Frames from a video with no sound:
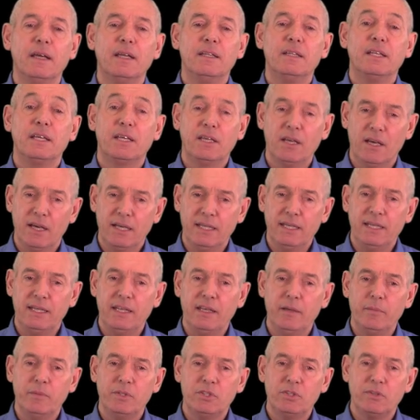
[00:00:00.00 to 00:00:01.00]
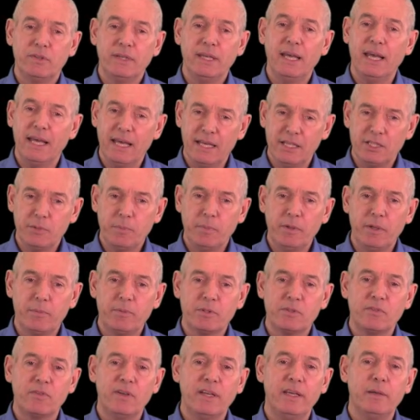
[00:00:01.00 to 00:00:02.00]
The guided imagery and
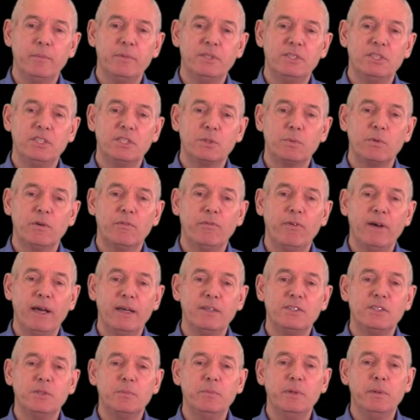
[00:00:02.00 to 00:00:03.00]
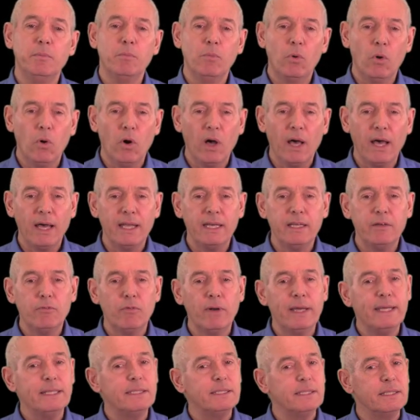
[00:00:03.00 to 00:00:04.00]
purposeful images were found to be more highly
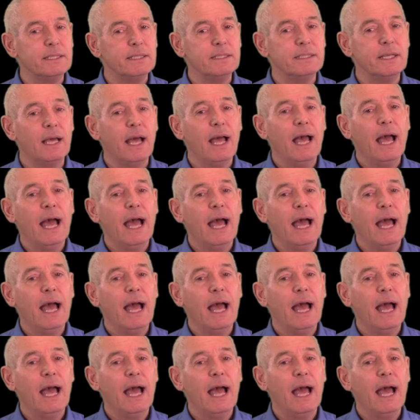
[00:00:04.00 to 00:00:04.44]
rated